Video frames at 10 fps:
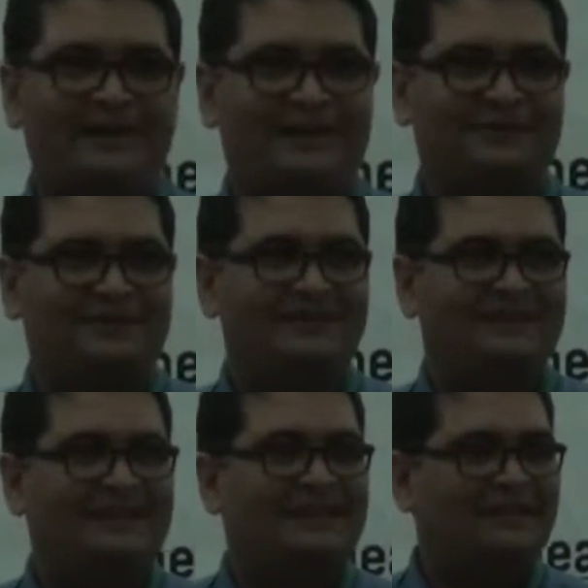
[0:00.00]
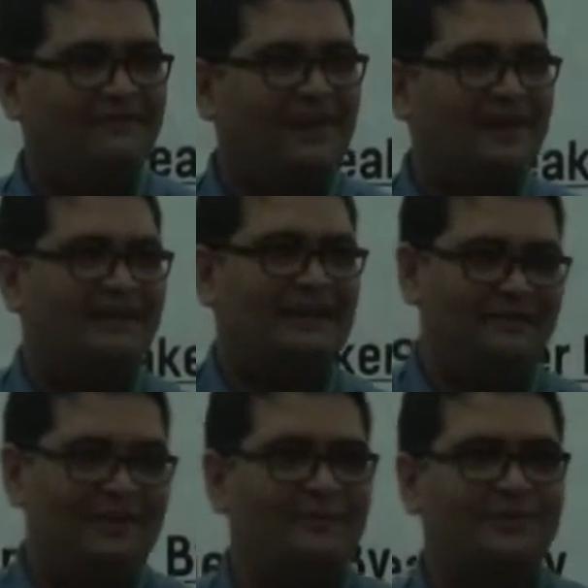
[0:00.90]
games, the way
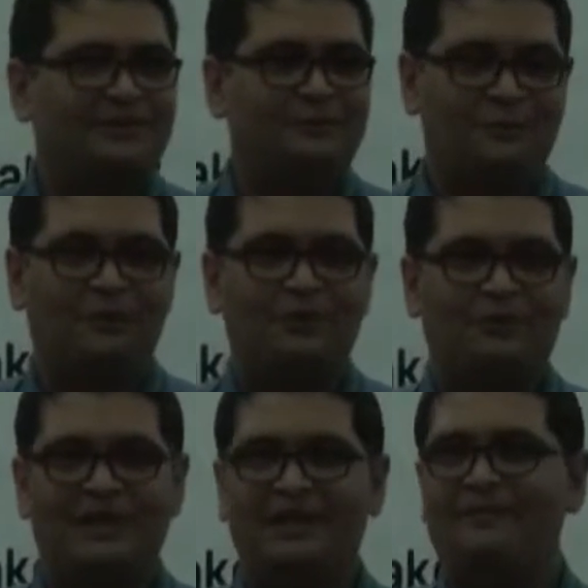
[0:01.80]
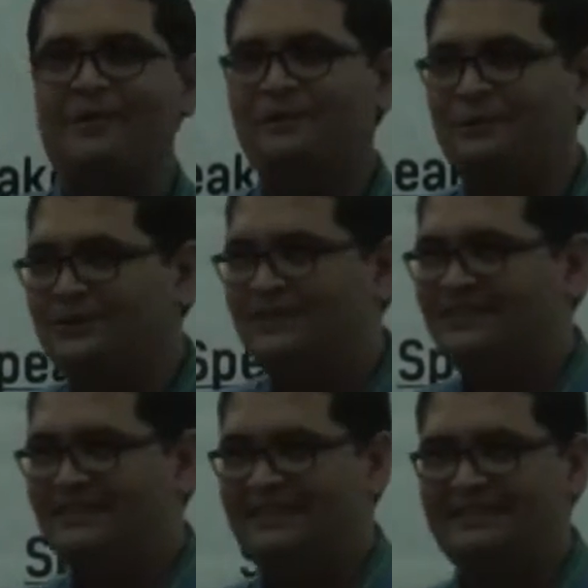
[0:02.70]
developers would want to think about
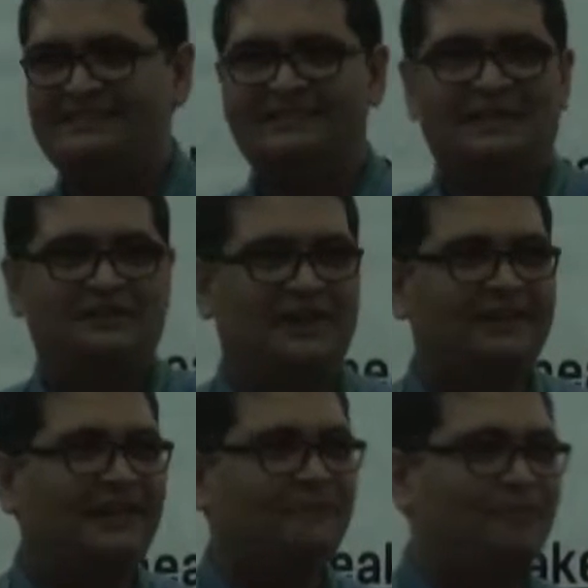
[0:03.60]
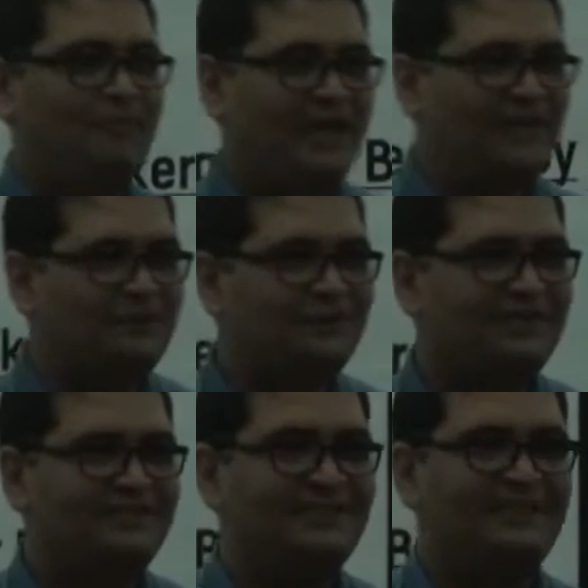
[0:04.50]
users is that they are paying
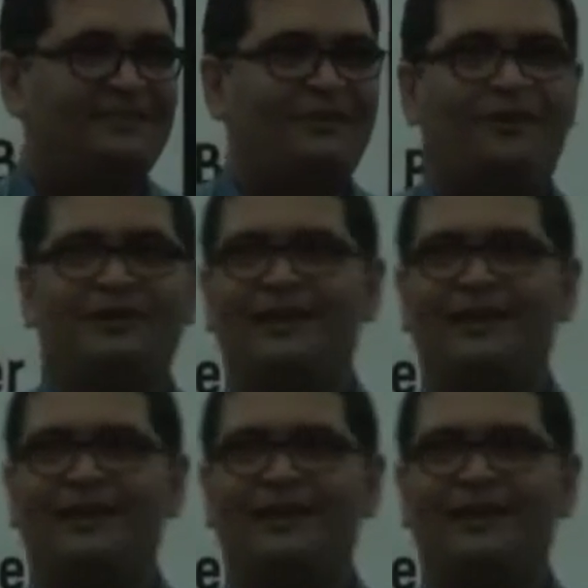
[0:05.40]
users or